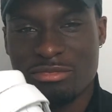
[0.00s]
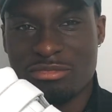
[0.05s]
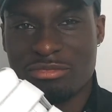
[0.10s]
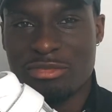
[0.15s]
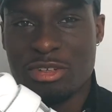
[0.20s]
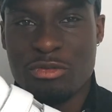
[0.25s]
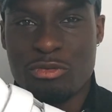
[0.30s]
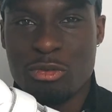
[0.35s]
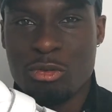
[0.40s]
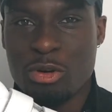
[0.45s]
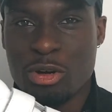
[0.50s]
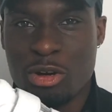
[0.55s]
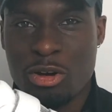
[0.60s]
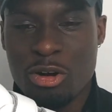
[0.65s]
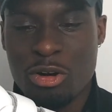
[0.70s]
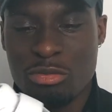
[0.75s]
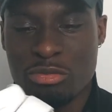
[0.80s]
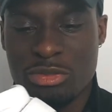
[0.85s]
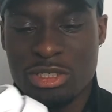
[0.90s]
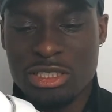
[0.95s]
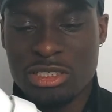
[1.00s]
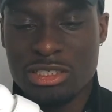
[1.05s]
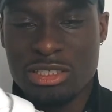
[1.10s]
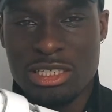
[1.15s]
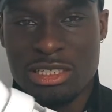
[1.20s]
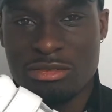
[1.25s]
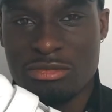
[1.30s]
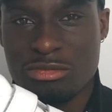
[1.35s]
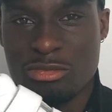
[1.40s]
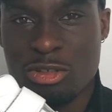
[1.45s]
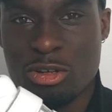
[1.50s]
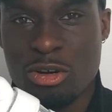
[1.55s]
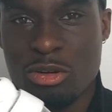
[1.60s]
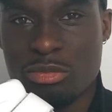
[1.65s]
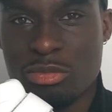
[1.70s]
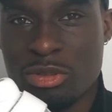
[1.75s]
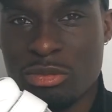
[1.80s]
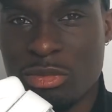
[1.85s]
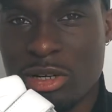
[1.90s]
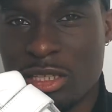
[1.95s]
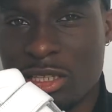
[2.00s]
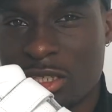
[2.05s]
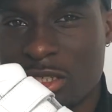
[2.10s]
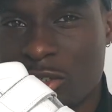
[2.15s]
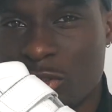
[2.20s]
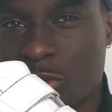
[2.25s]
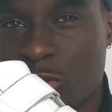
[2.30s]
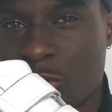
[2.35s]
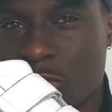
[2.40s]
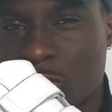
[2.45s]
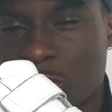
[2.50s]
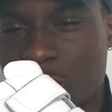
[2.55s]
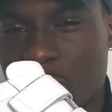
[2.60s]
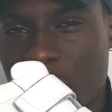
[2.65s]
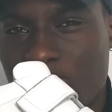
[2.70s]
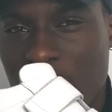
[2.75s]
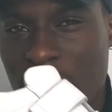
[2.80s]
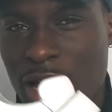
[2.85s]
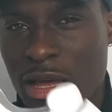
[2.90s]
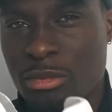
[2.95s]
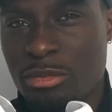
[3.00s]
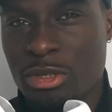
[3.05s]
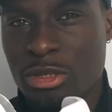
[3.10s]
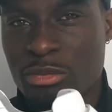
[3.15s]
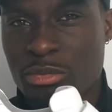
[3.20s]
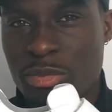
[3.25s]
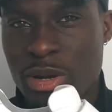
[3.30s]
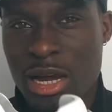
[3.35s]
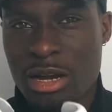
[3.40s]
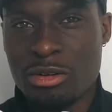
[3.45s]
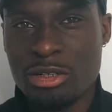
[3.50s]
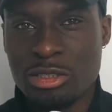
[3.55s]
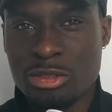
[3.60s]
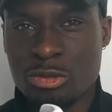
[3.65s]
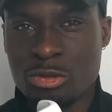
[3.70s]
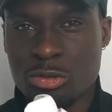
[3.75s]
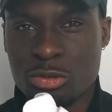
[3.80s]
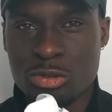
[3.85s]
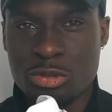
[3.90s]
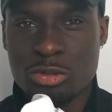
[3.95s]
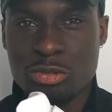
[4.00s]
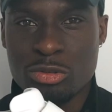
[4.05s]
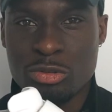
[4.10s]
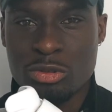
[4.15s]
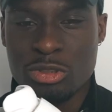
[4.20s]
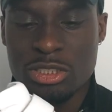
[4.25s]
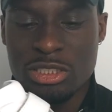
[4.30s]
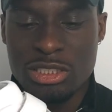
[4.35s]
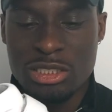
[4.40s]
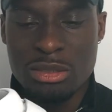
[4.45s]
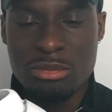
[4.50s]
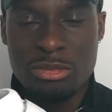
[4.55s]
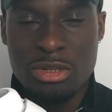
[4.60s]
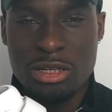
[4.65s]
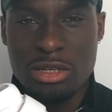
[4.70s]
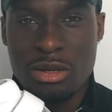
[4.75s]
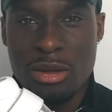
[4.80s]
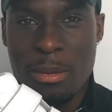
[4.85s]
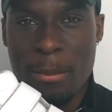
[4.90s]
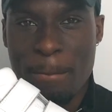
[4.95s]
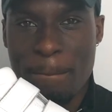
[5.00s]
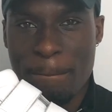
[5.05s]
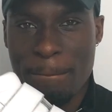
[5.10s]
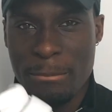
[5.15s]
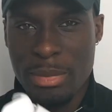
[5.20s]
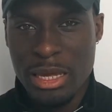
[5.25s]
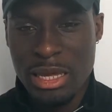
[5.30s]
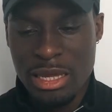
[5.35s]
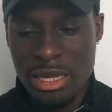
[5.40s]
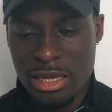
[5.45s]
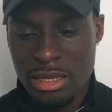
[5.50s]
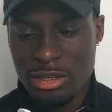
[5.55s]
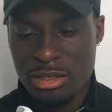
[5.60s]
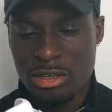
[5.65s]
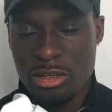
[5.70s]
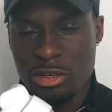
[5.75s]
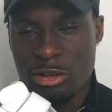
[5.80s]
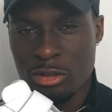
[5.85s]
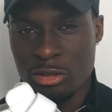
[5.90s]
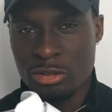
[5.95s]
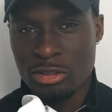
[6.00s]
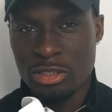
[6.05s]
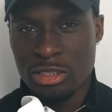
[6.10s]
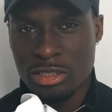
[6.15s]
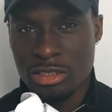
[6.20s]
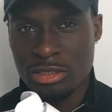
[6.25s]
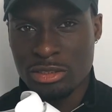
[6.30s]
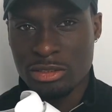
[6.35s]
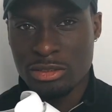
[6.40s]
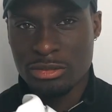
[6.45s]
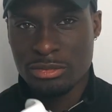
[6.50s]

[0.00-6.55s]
if you want to cop these, then cop them. I think also Ami Paris also do a similar pair on these.